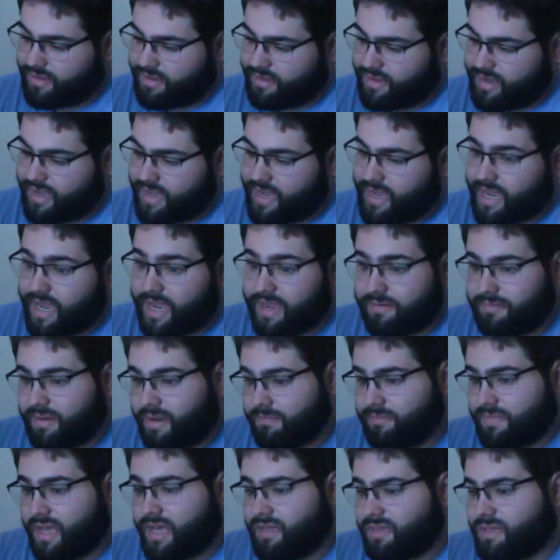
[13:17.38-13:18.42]

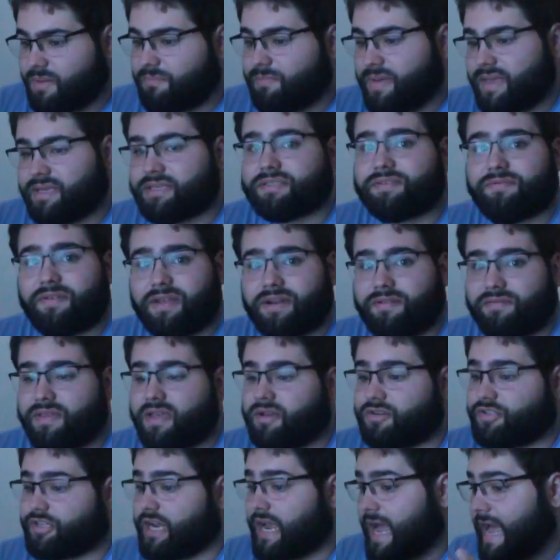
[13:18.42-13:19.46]
I'm not the biggest fan of
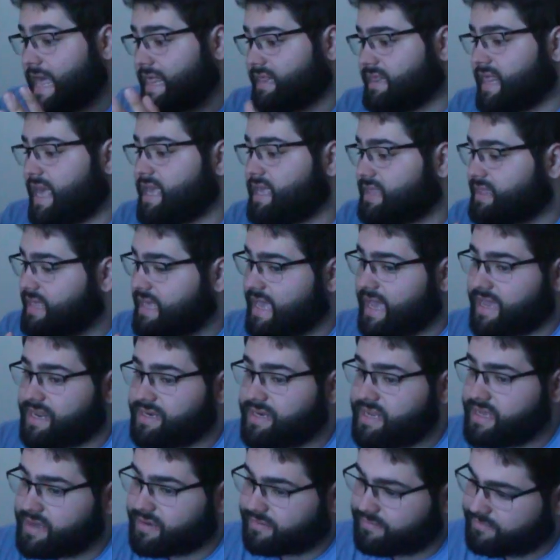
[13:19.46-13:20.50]
Yellow Jacket. I like the
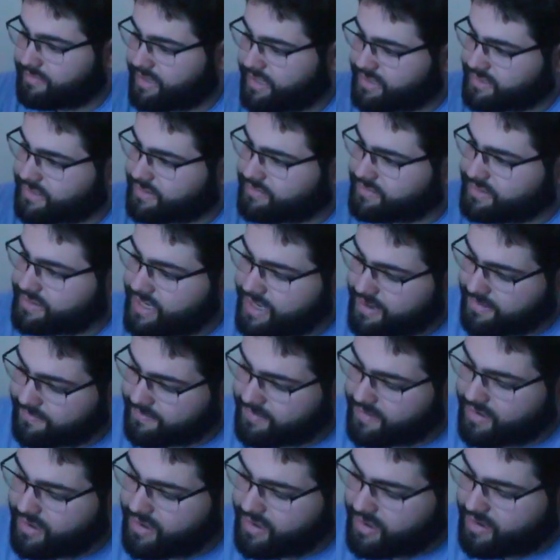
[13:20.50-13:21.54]
idea, as I was saying.
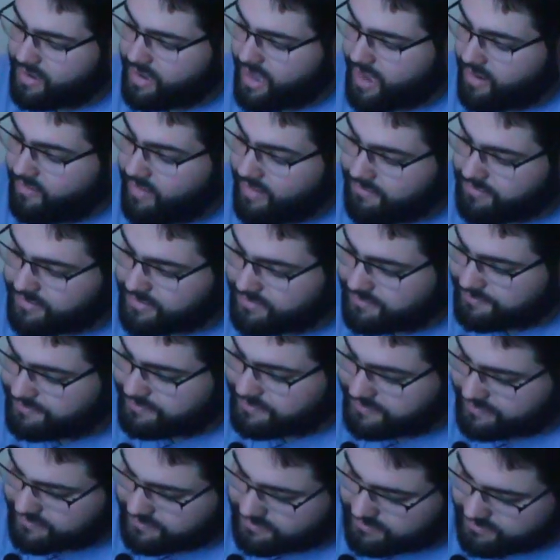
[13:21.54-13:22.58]
However,
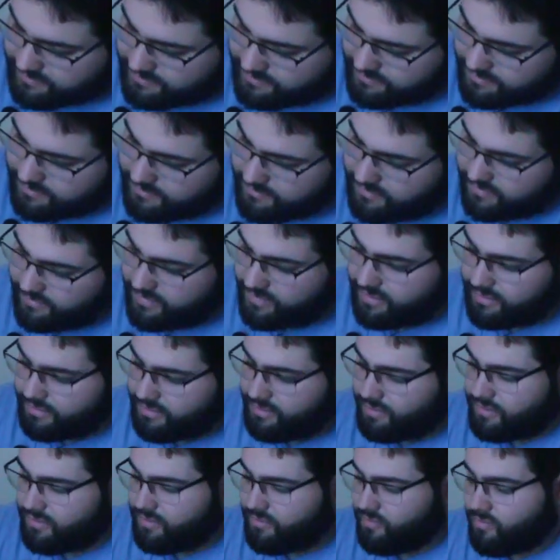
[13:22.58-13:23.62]

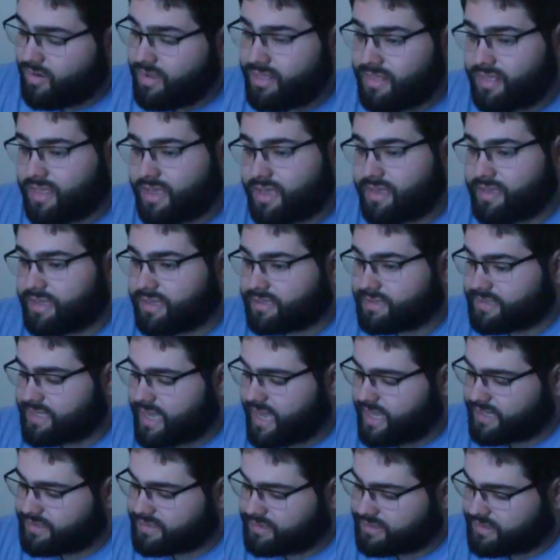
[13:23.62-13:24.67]
one thing is
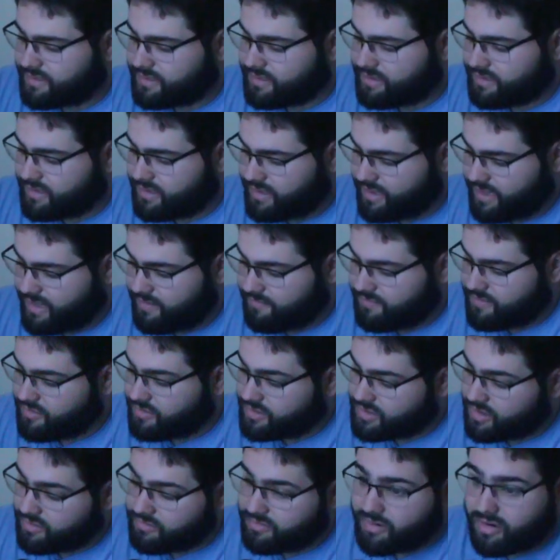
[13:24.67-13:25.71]
that, if you
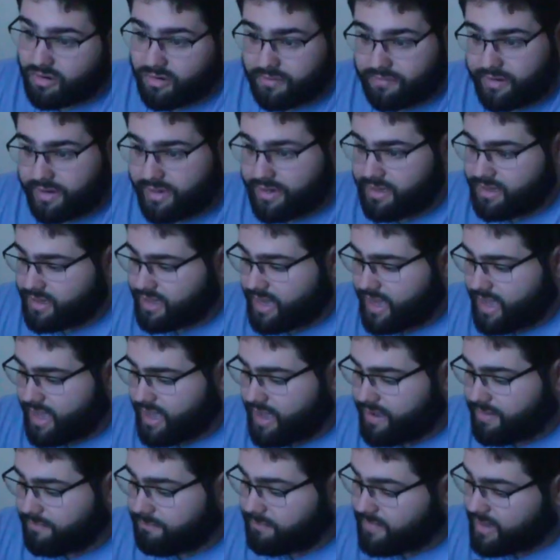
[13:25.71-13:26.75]
don't know already,
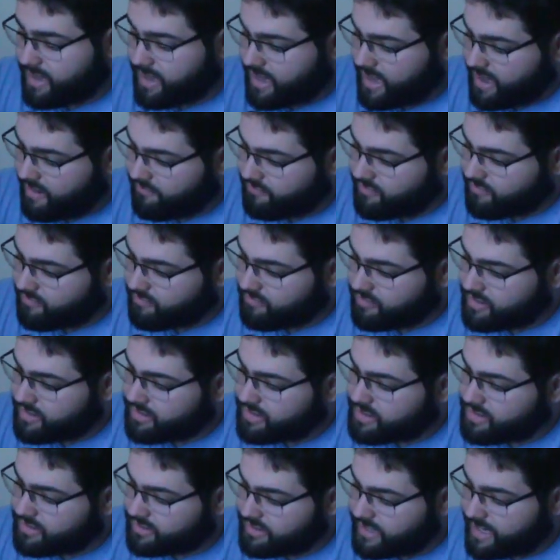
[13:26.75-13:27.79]
I have a
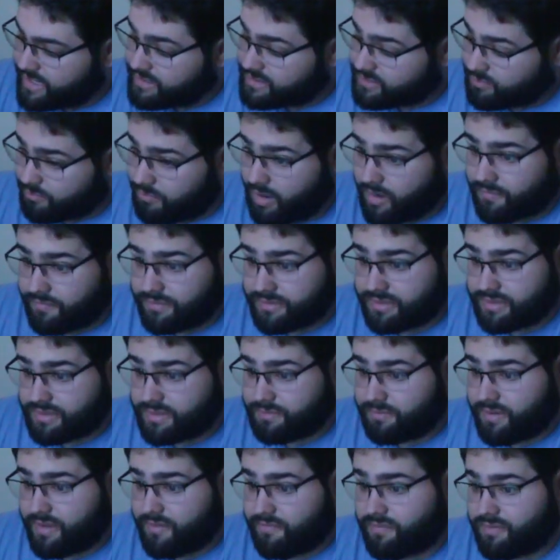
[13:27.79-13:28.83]
really nice Marvel
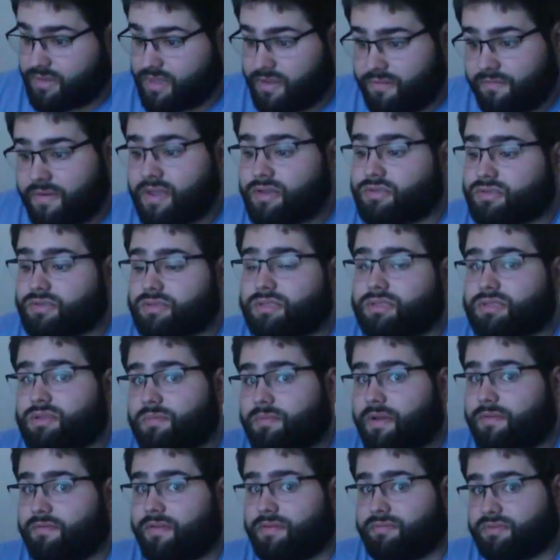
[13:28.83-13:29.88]
display for the Avengers because they're
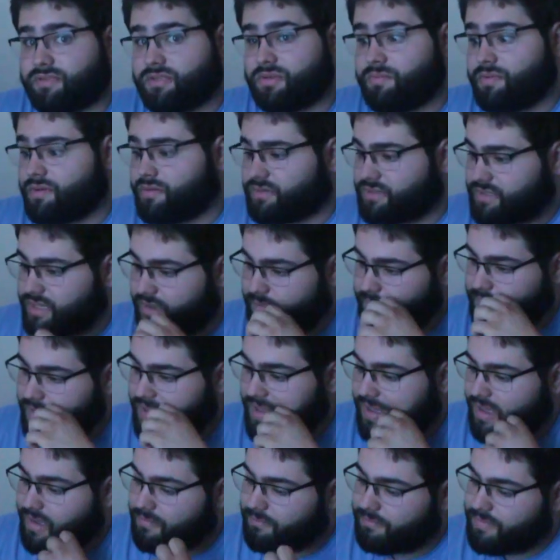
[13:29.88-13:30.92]
my favorite superhero team,
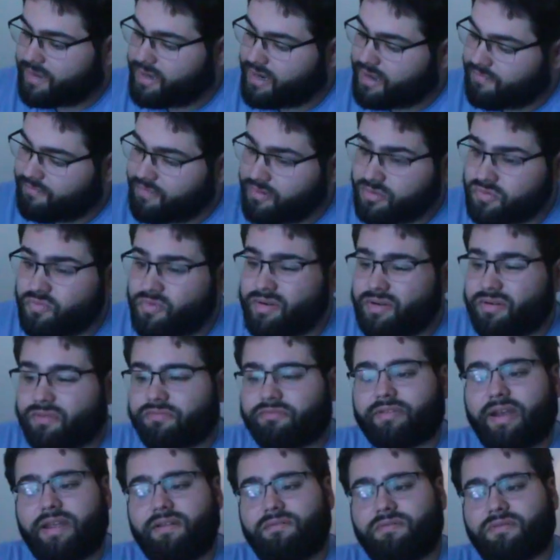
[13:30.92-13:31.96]
but I've always wanted
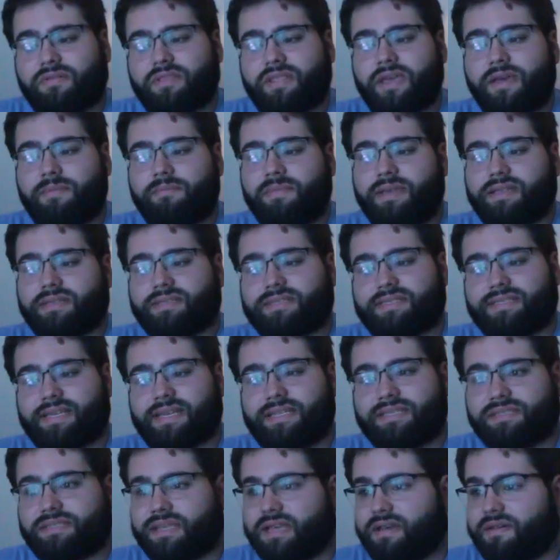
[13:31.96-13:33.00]
to write for them in the
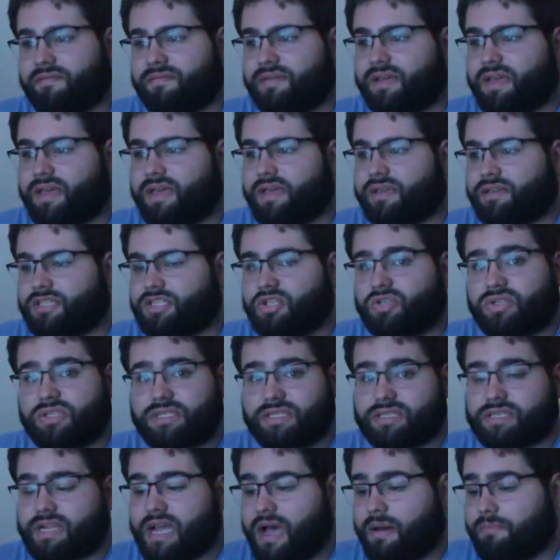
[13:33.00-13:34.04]
sense of do
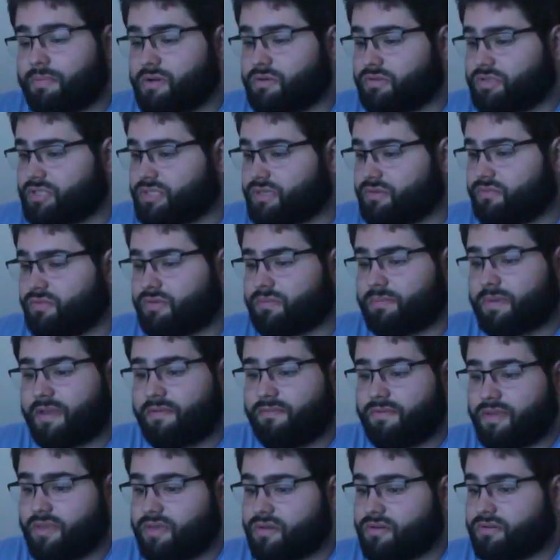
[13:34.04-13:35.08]
stop motion with my
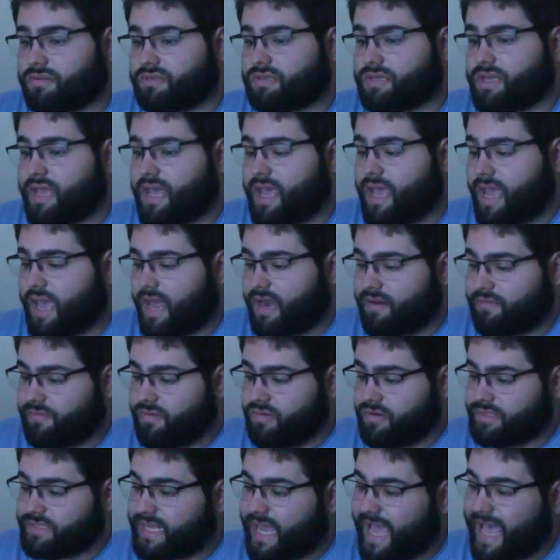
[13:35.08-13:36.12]
figures, and I've
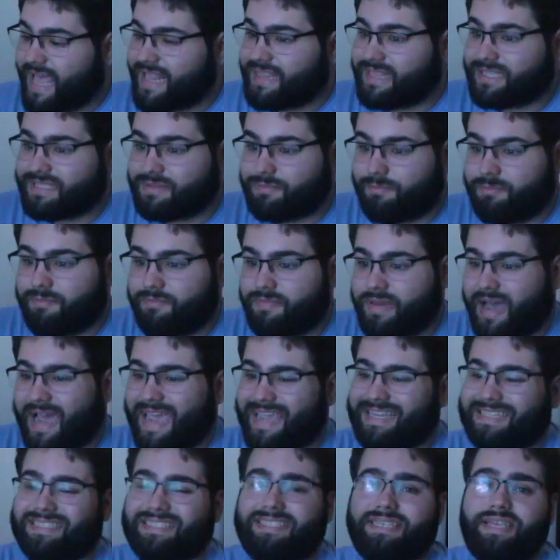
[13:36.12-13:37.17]
always had this
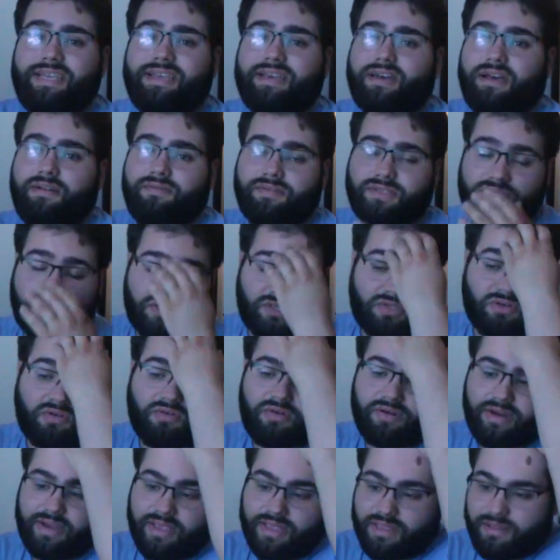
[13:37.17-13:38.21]
idea of a
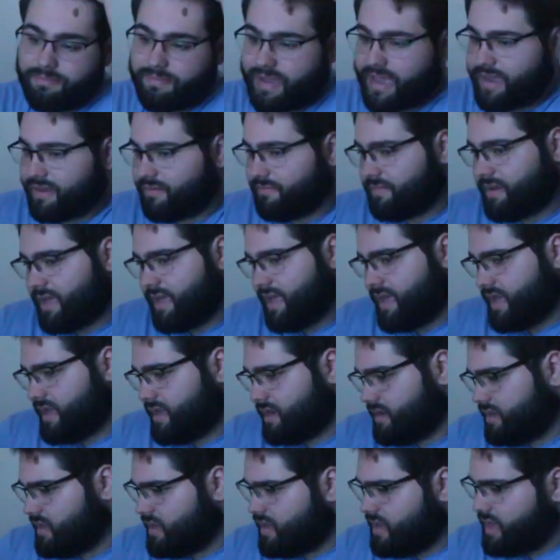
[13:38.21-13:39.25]
story in the back of my
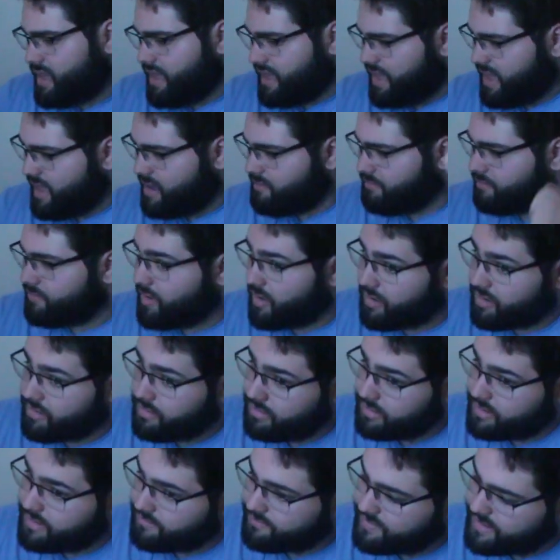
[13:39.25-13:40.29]
head, and
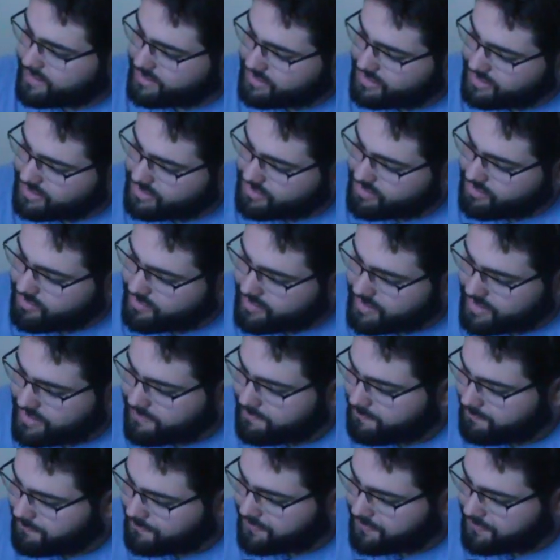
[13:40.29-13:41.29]
part of that story